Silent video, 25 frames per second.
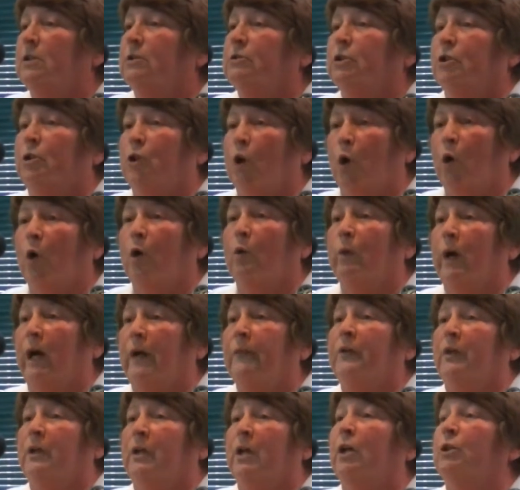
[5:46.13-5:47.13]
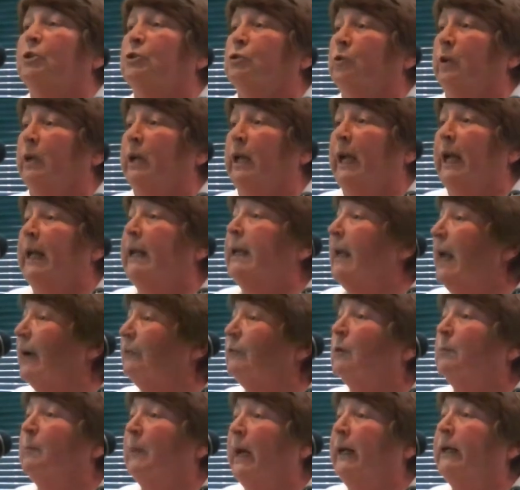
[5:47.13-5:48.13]
to go around the country and
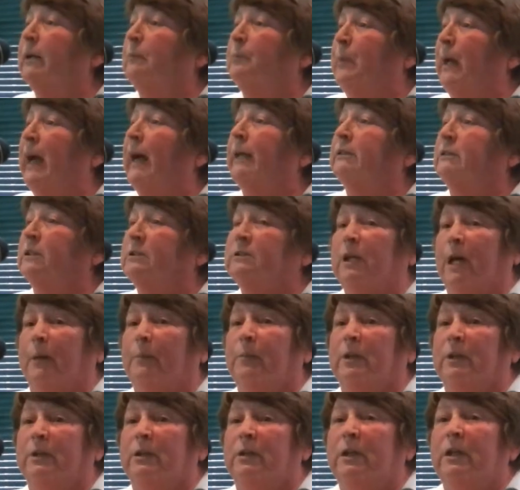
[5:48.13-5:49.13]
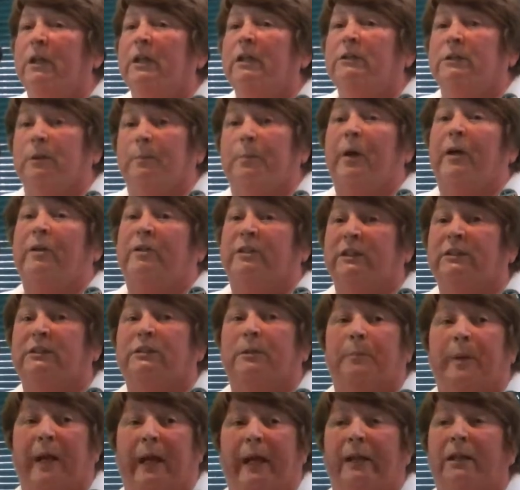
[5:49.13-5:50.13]
never made it back to Dublin to
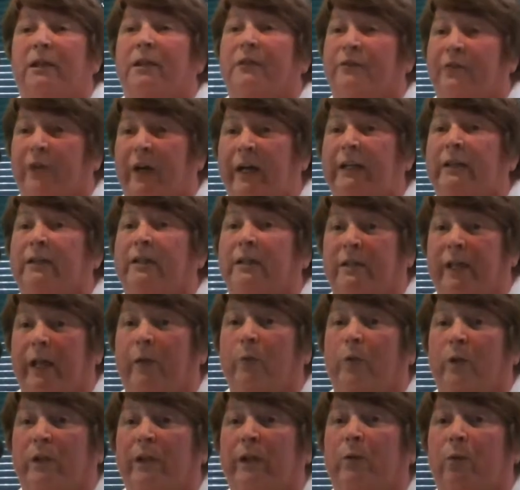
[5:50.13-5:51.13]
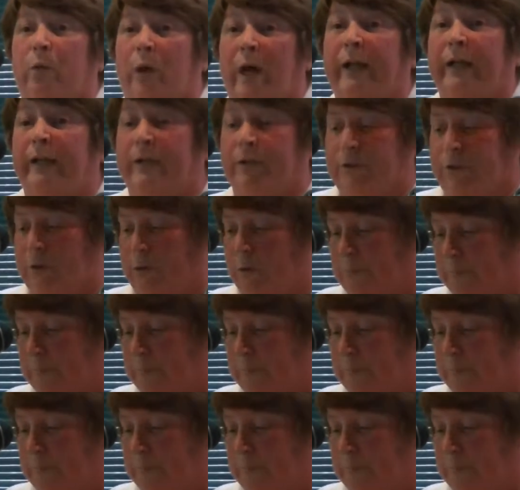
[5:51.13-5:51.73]
participate in the fight that they really wanted to.